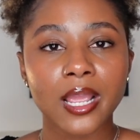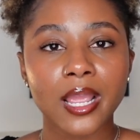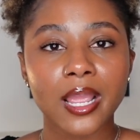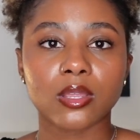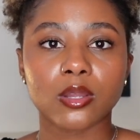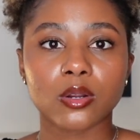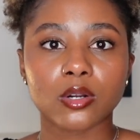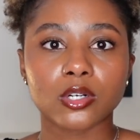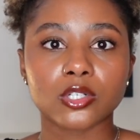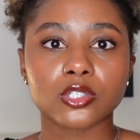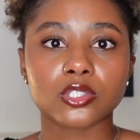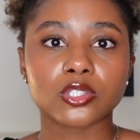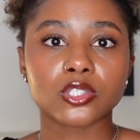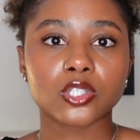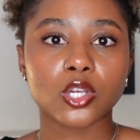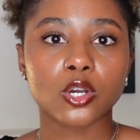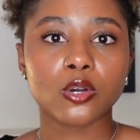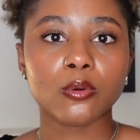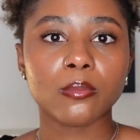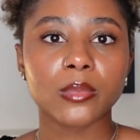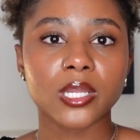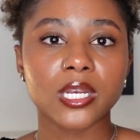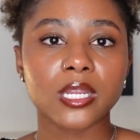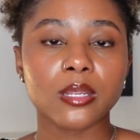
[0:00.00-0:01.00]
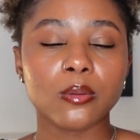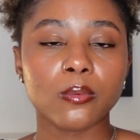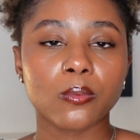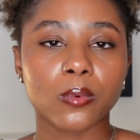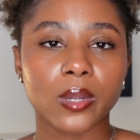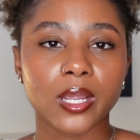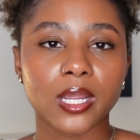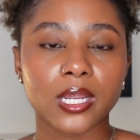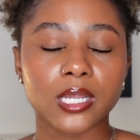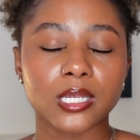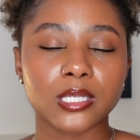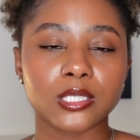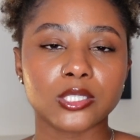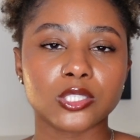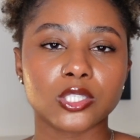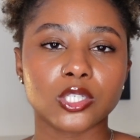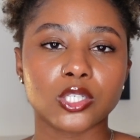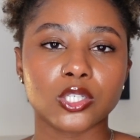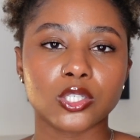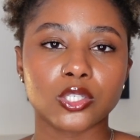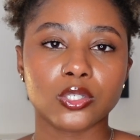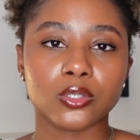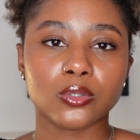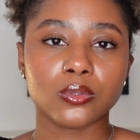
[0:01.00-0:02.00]
There are so many ways
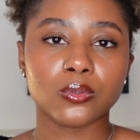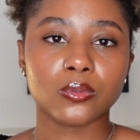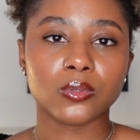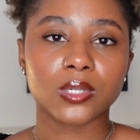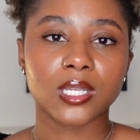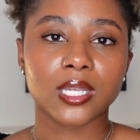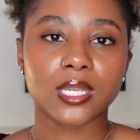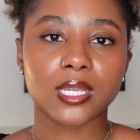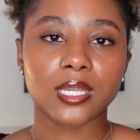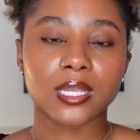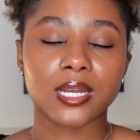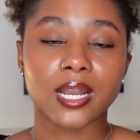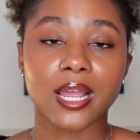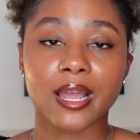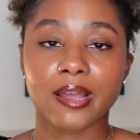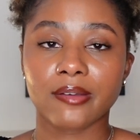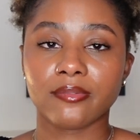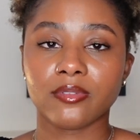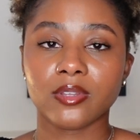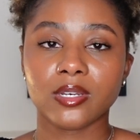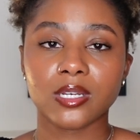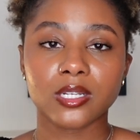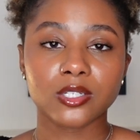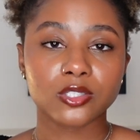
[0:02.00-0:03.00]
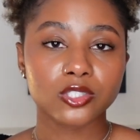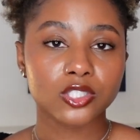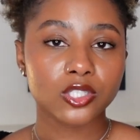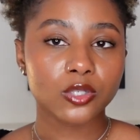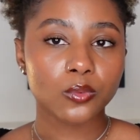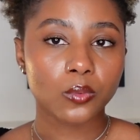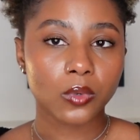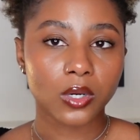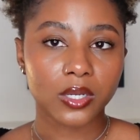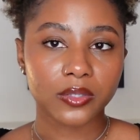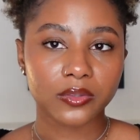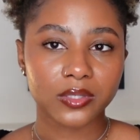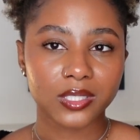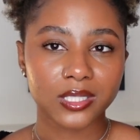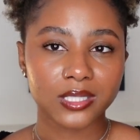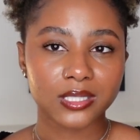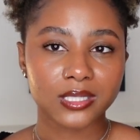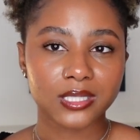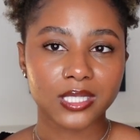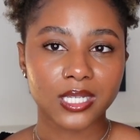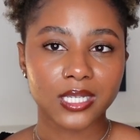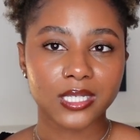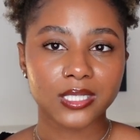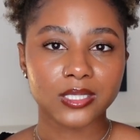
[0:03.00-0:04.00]
you can have the nails you want these
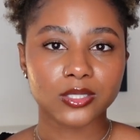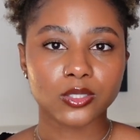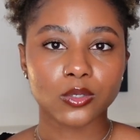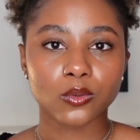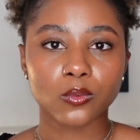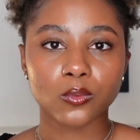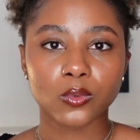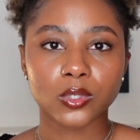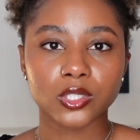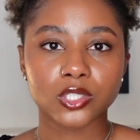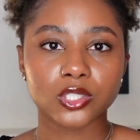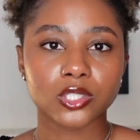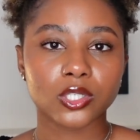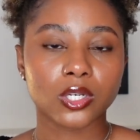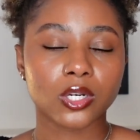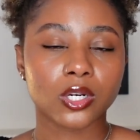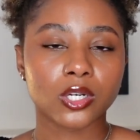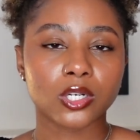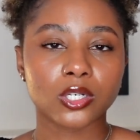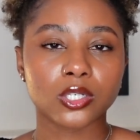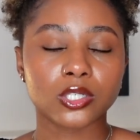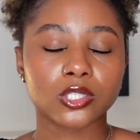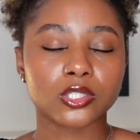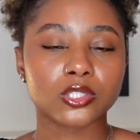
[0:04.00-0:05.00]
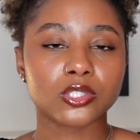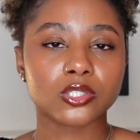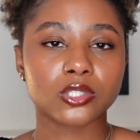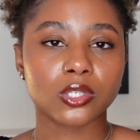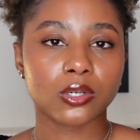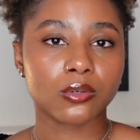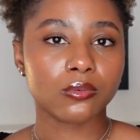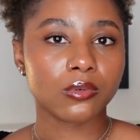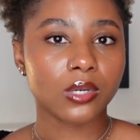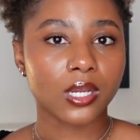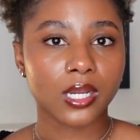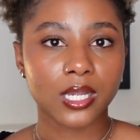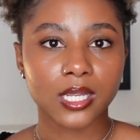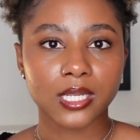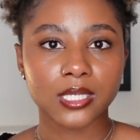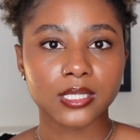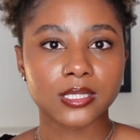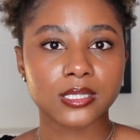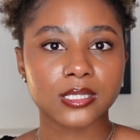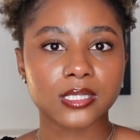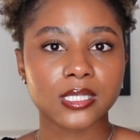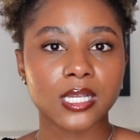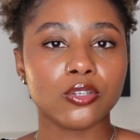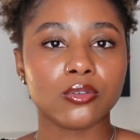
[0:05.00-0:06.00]
days, which are so
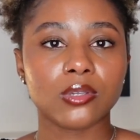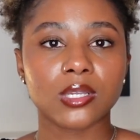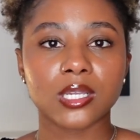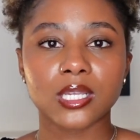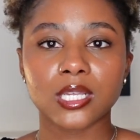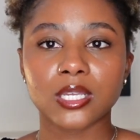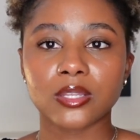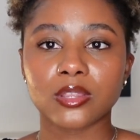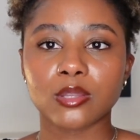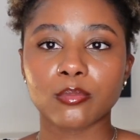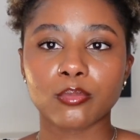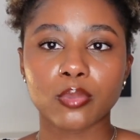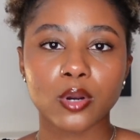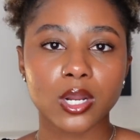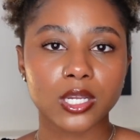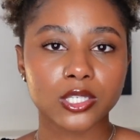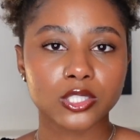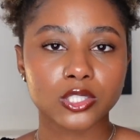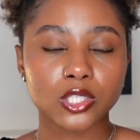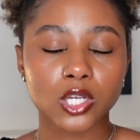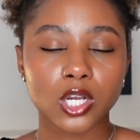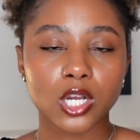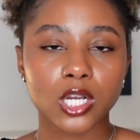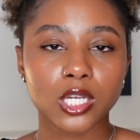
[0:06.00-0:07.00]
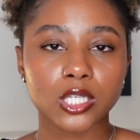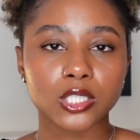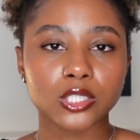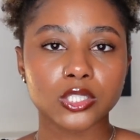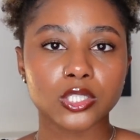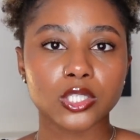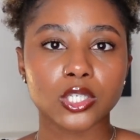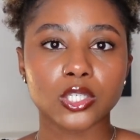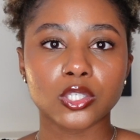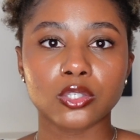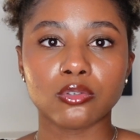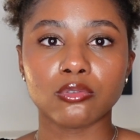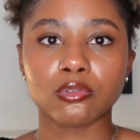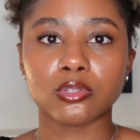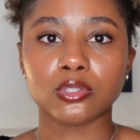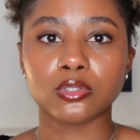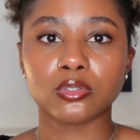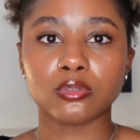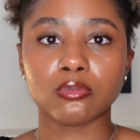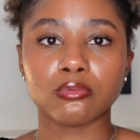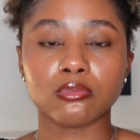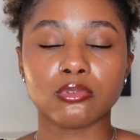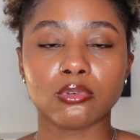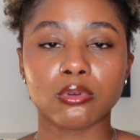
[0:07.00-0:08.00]
nice. You can get the press-ons, you can
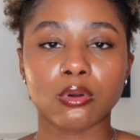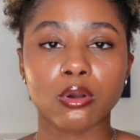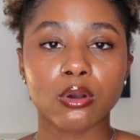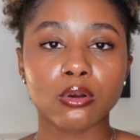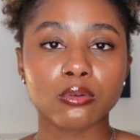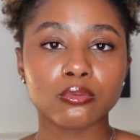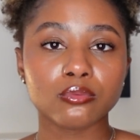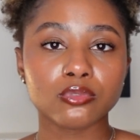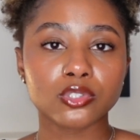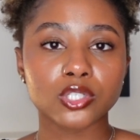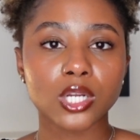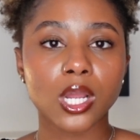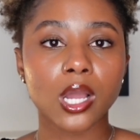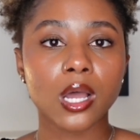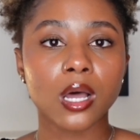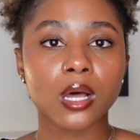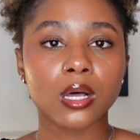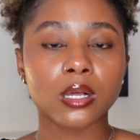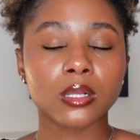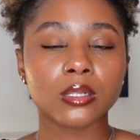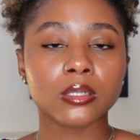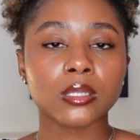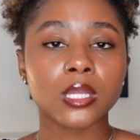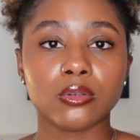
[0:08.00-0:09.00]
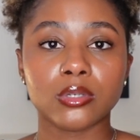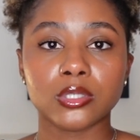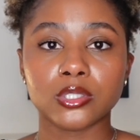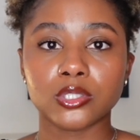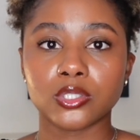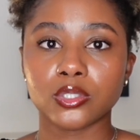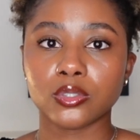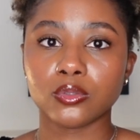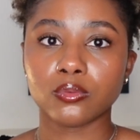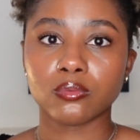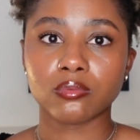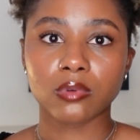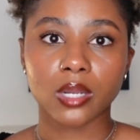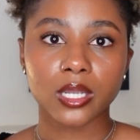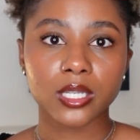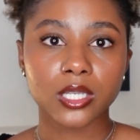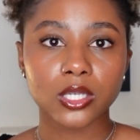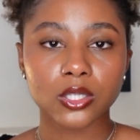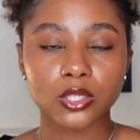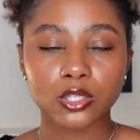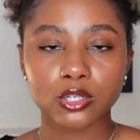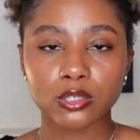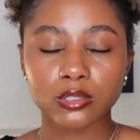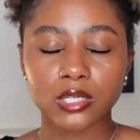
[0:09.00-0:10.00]
do your own gel, you can do
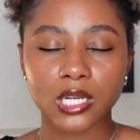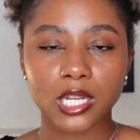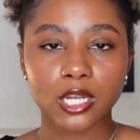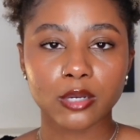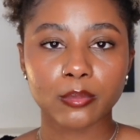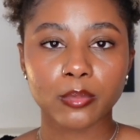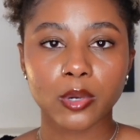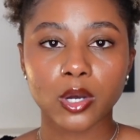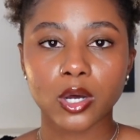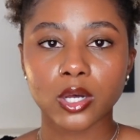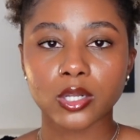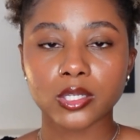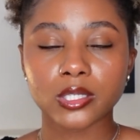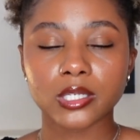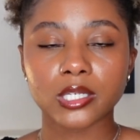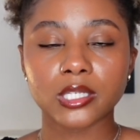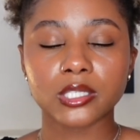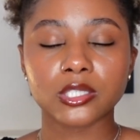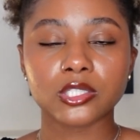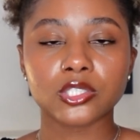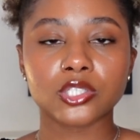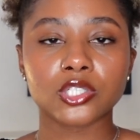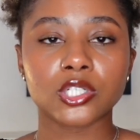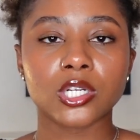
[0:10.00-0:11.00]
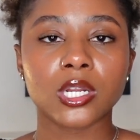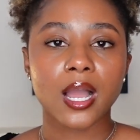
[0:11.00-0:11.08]
regular nail polish.